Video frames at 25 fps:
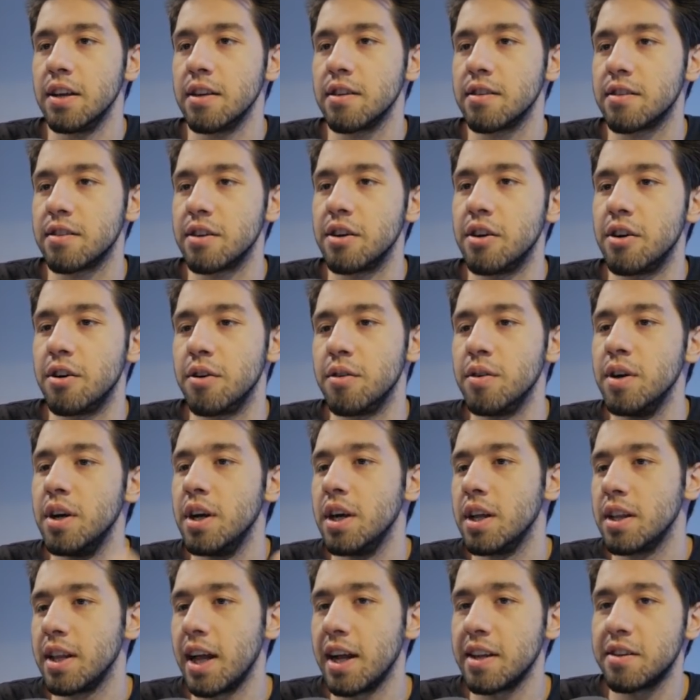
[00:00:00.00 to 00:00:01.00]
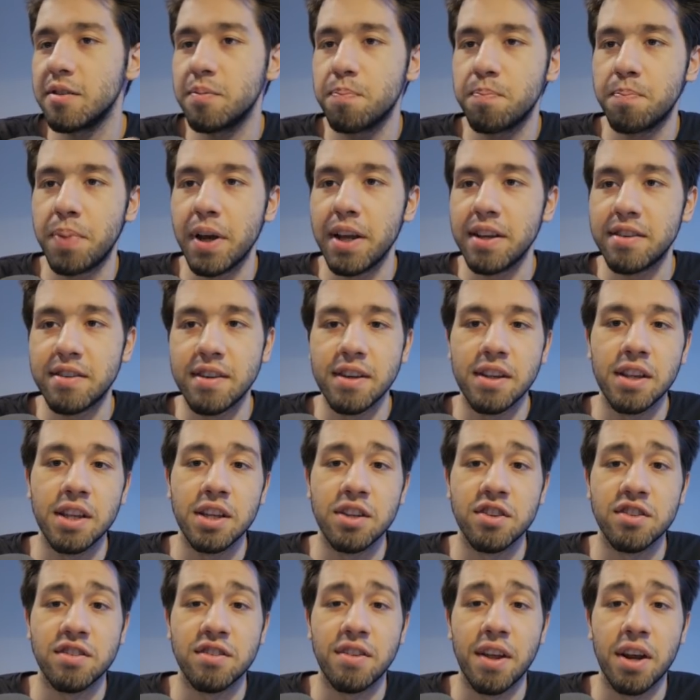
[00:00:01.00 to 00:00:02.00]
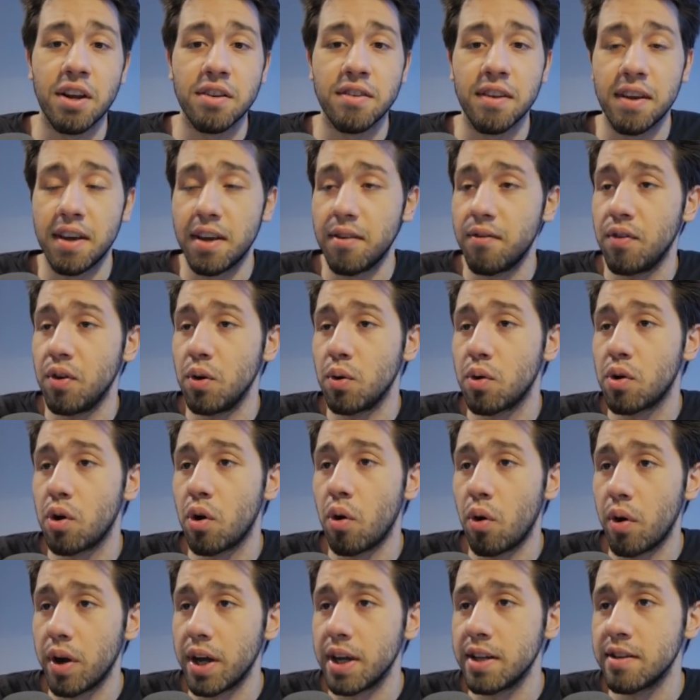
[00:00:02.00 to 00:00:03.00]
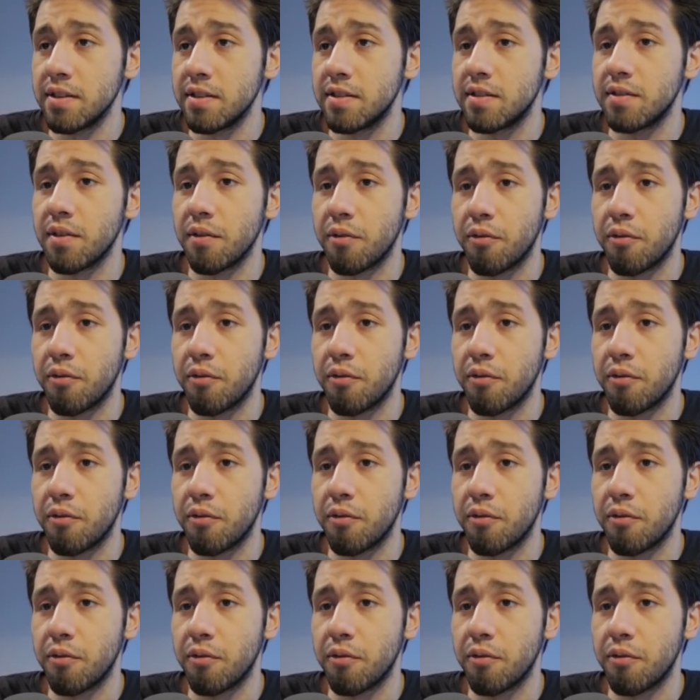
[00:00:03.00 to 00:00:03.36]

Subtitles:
So that's basically just there to give you coins